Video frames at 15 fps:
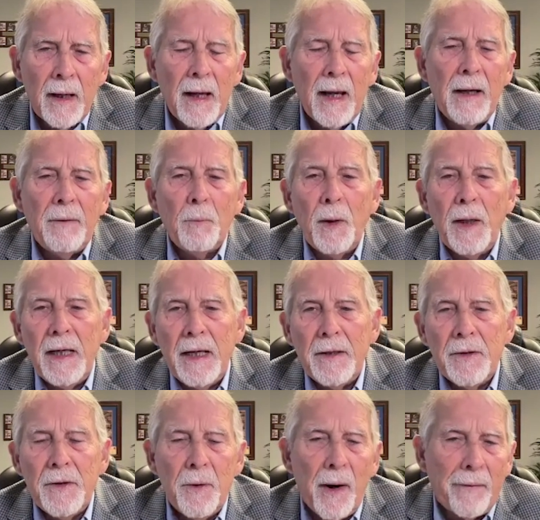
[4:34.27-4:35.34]
And we need to
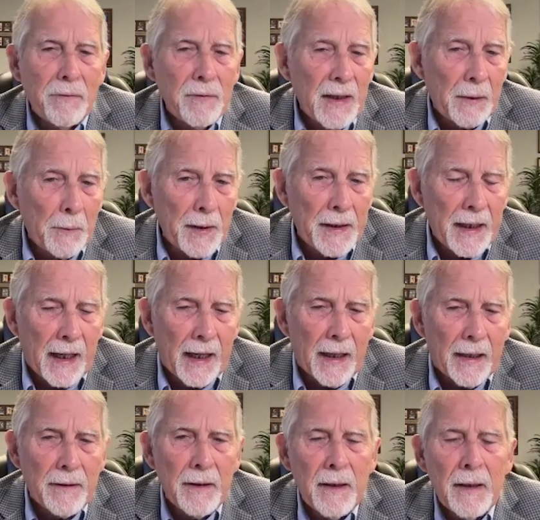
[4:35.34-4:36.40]
do everything we
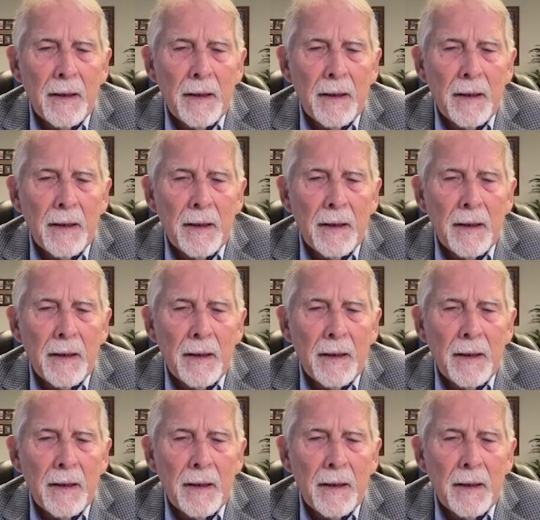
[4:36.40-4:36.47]
can